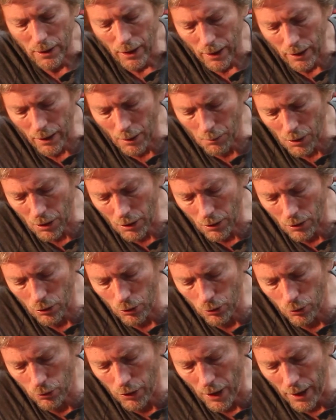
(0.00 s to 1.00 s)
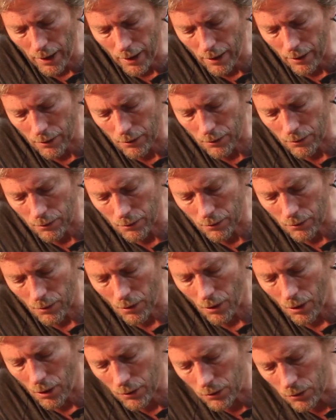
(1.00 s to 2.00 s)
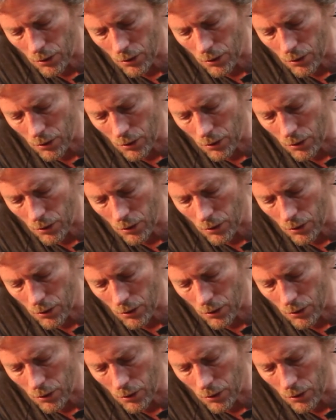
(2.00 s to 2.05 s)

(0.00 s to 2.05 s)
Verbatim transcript: And I'm going to glue that on